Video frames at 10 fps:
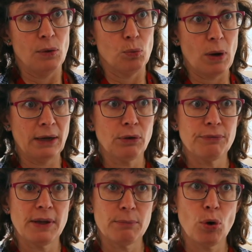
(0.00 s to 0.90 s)
One
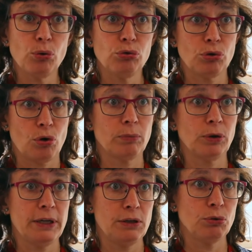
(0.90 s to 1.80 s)
of the most
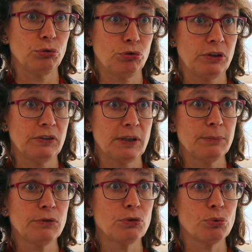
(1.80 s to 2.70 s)
commonly used
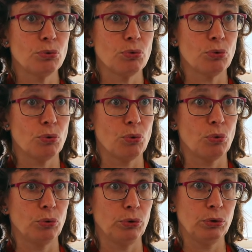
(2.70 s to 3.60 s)
systems
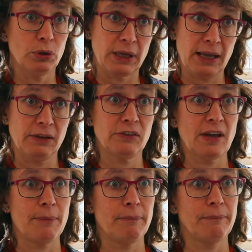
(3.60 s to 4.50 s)
to get
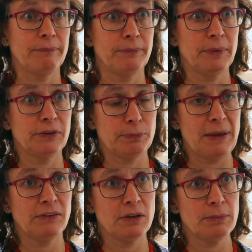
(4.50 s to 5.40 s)
some
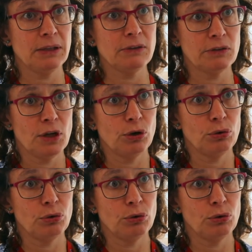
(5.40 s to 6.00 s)
specimens